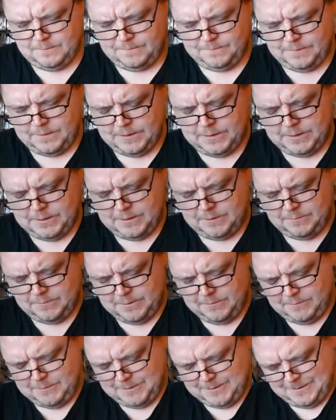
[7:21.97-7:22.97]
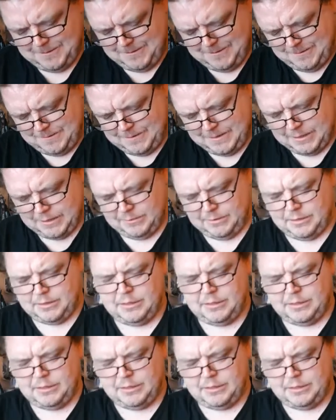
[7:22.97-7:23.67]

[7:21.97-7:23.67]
Fucking hell, why won't that go? There we